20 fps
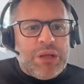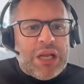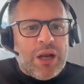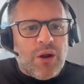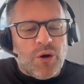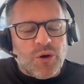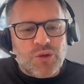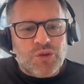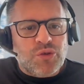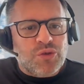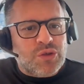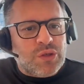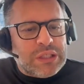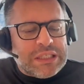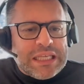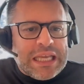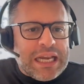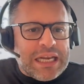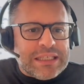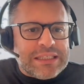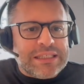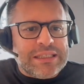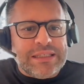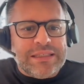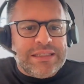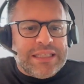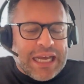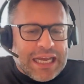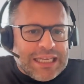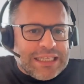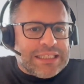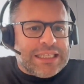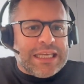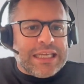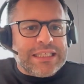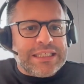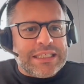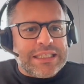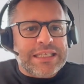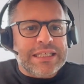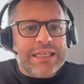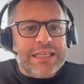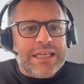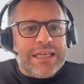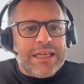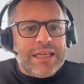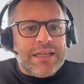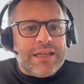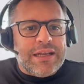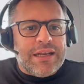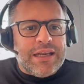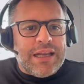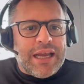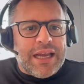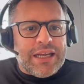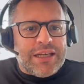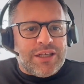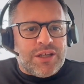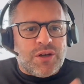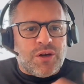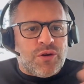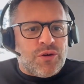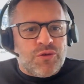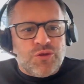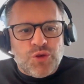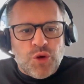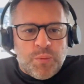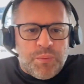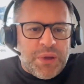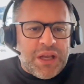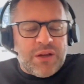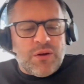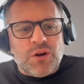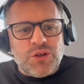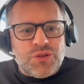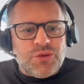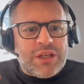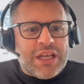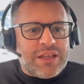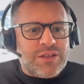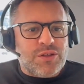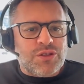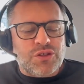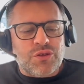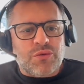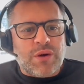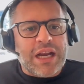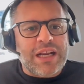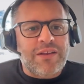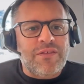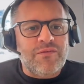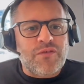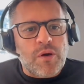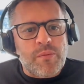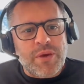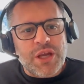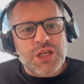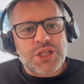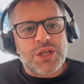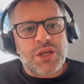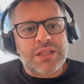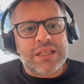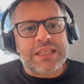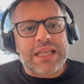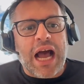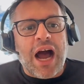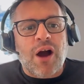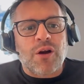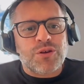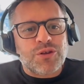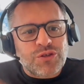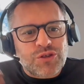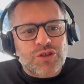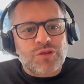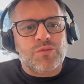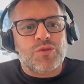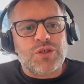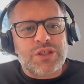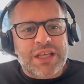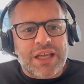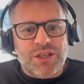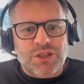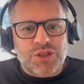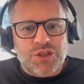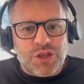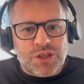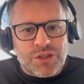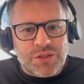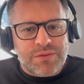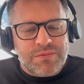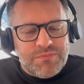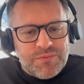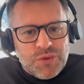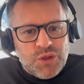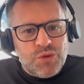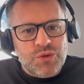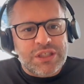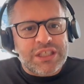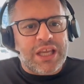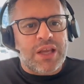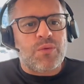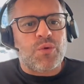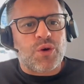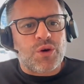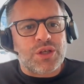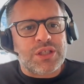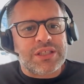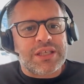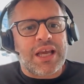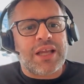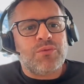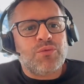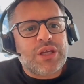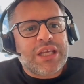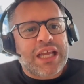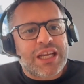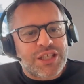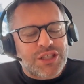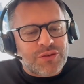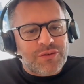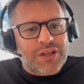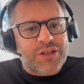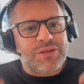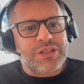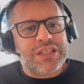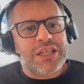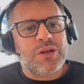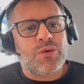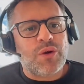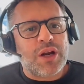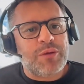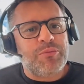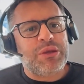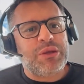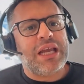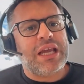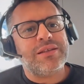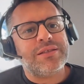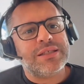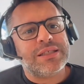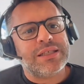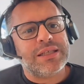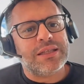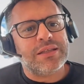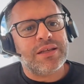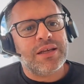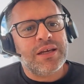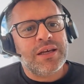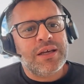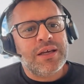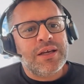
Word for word: belong to the sales dataset, like grouping all together the right information that our customers can just use keywords and we can generate the SQL behind the scene.